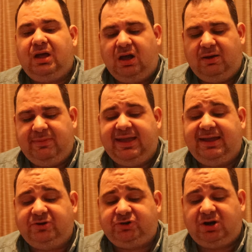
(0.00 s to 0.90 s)
I'm
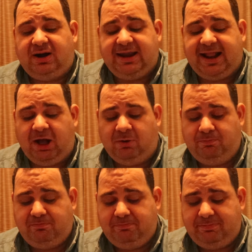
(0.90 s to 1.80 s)
here to try and help
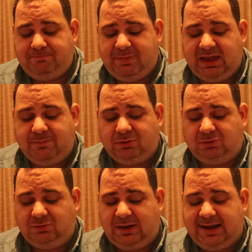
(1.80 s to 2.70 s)

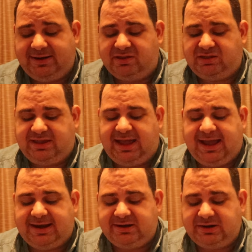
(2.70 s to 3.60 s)
people
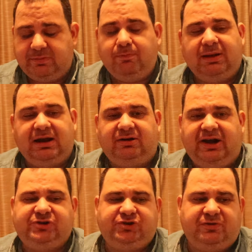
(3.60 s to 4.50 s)
understand bladder
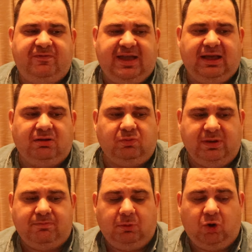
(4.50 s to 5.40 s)
extrophy a little
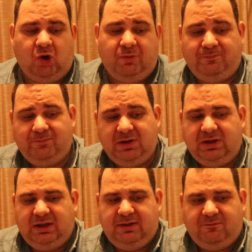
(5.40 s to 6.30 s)
bit more.
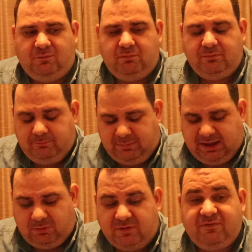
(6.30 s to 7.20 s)

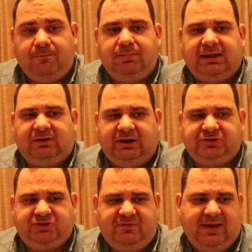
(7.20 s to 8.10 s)
Me with bladder
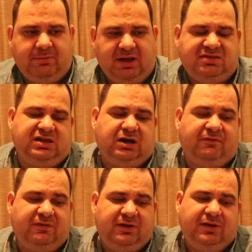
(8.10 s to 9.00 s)
extrophy
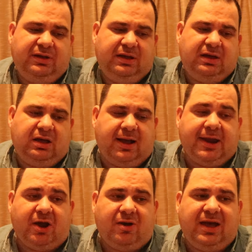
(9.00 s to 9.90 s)
myself, I
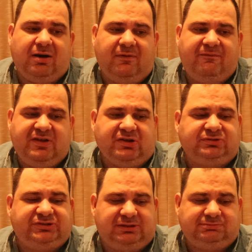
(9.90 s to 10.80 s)
know how it
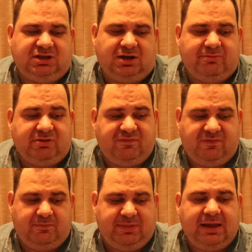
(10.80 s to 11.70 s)
feels sometimes
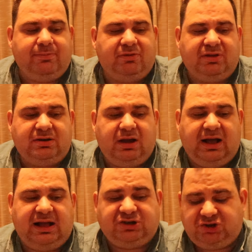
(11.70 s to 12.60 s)
for people that
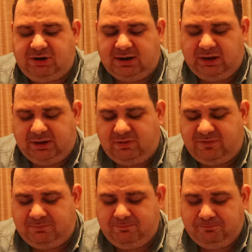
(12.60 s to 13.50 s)
are struggling with it,